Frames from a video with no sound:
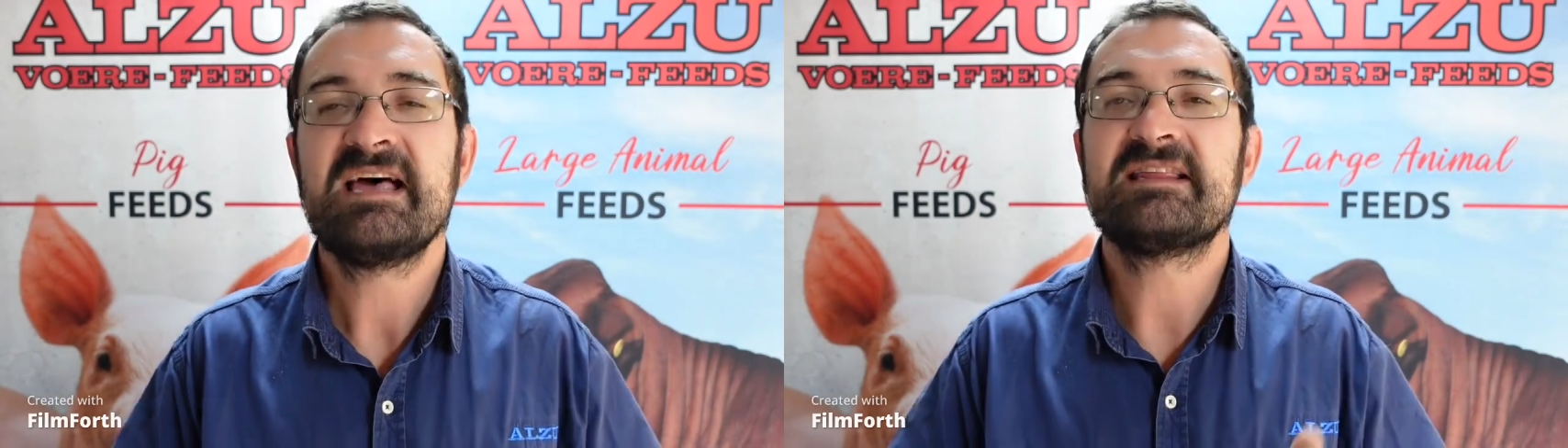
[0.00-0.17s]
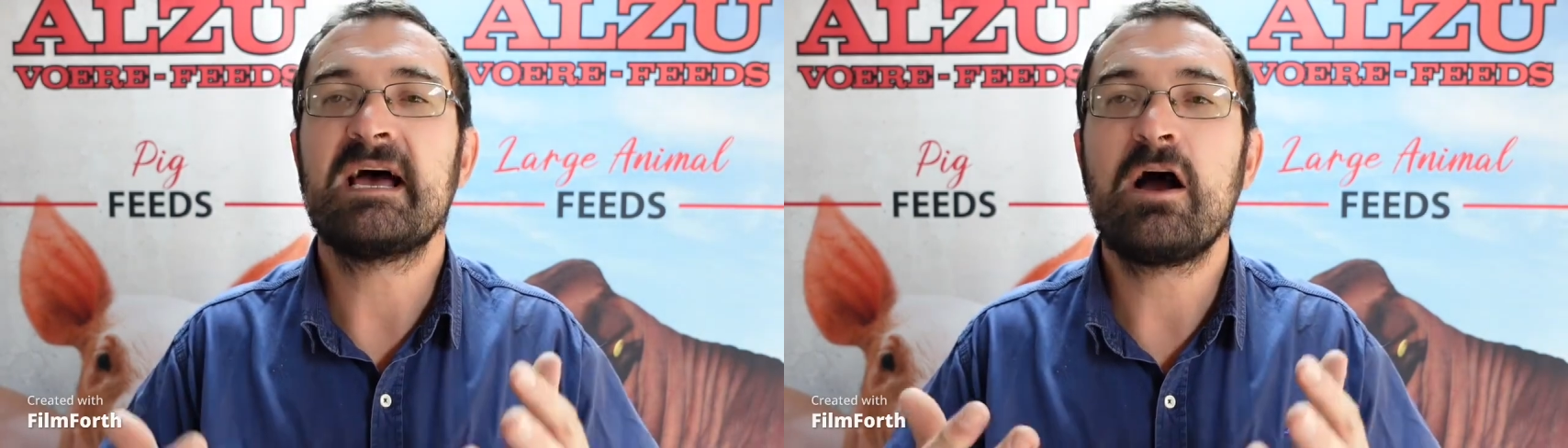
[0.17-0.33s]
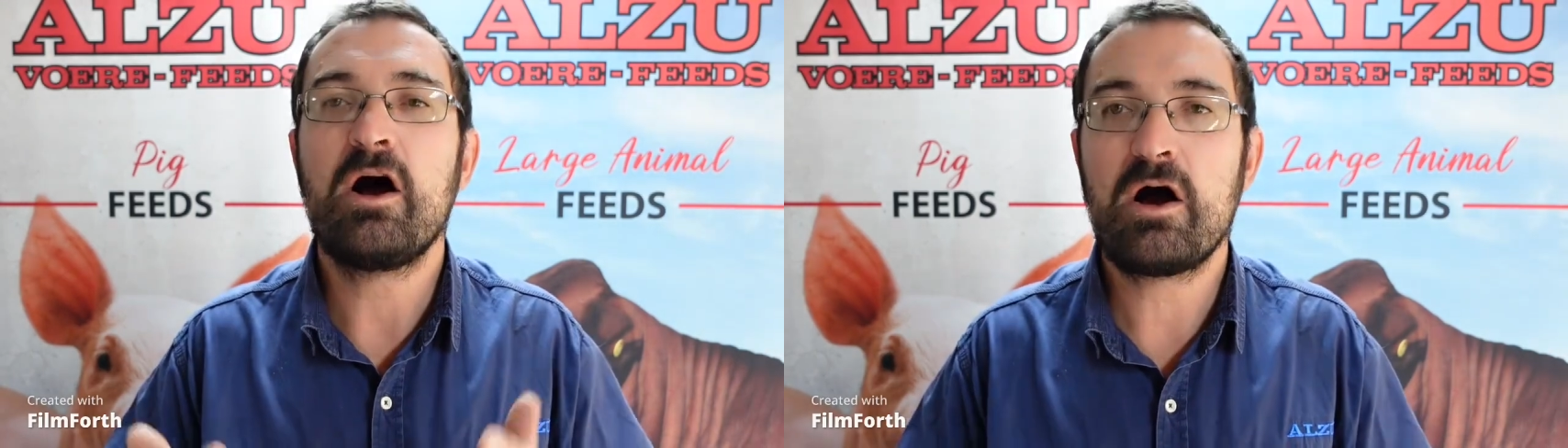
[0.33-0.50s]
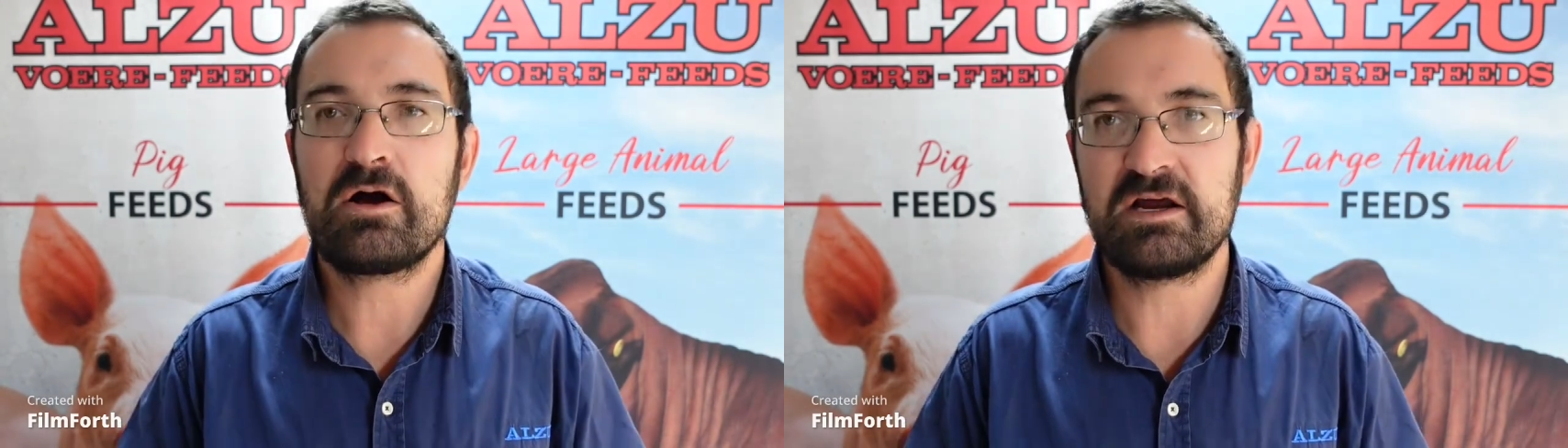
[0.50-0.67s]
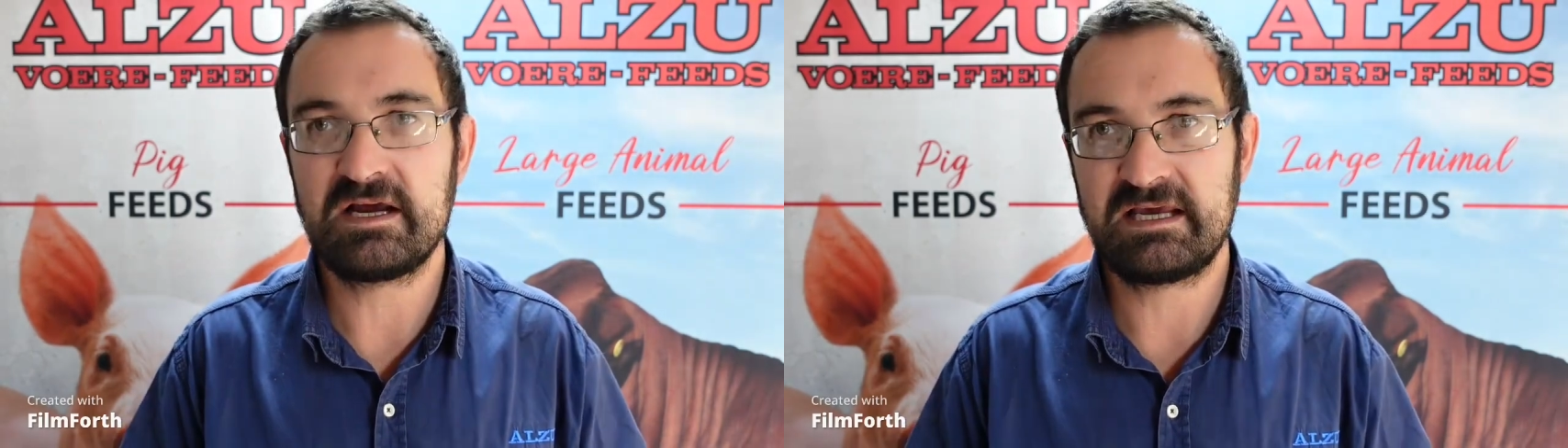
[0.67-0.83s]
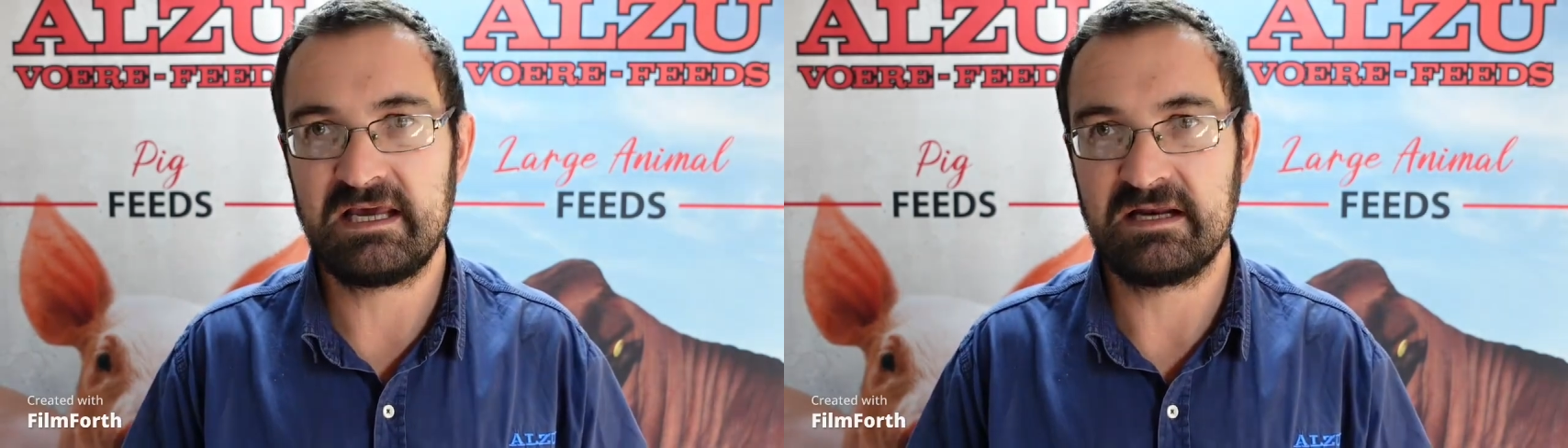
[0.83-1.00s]
They are
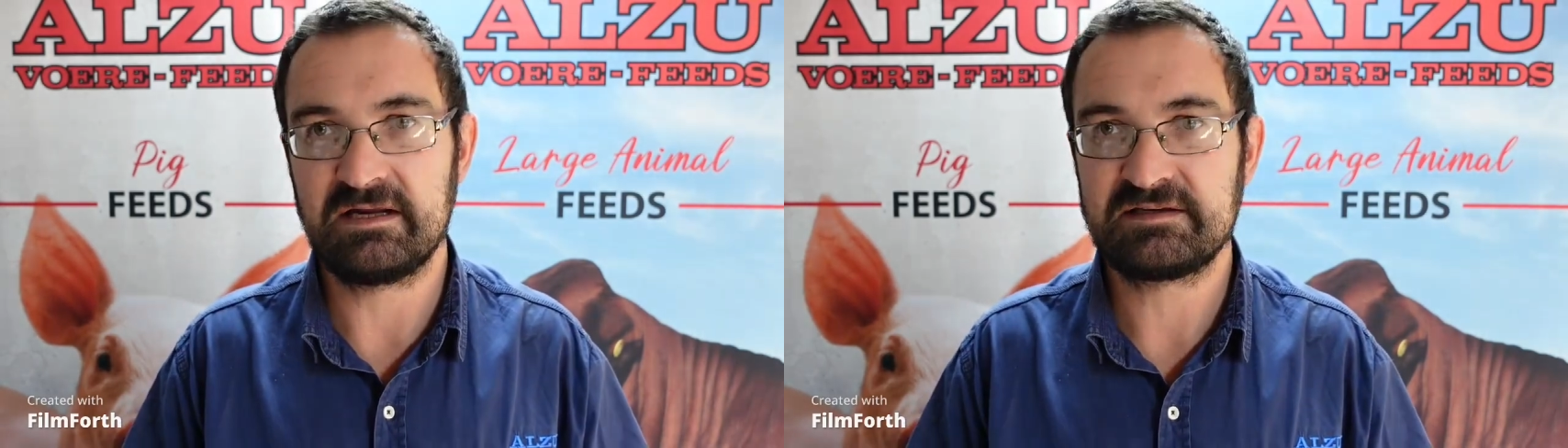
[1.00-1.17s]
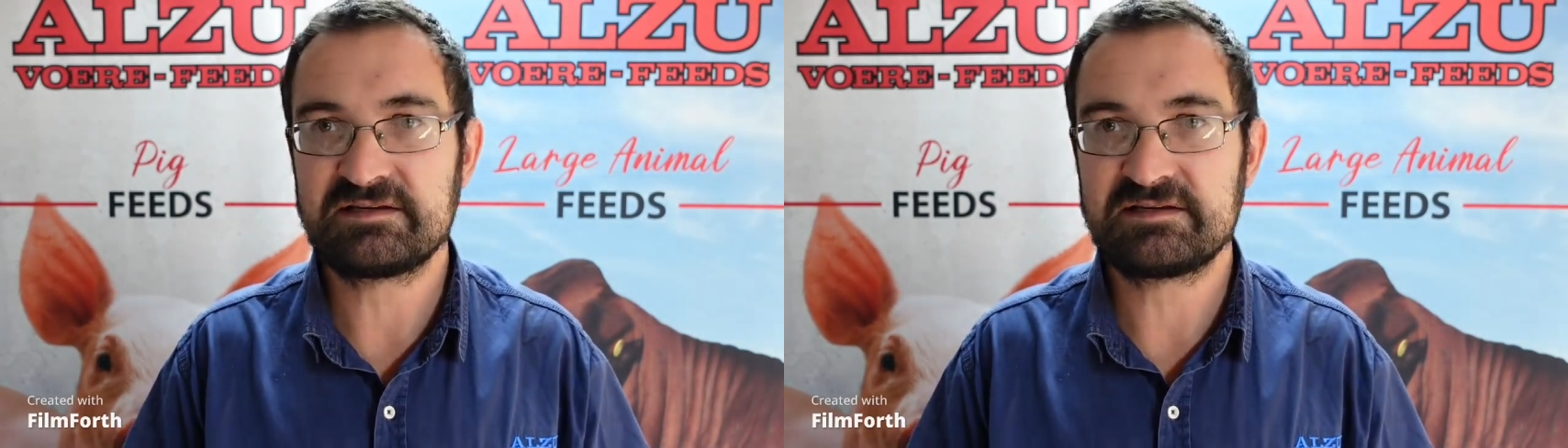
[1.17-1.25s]
going to kill it.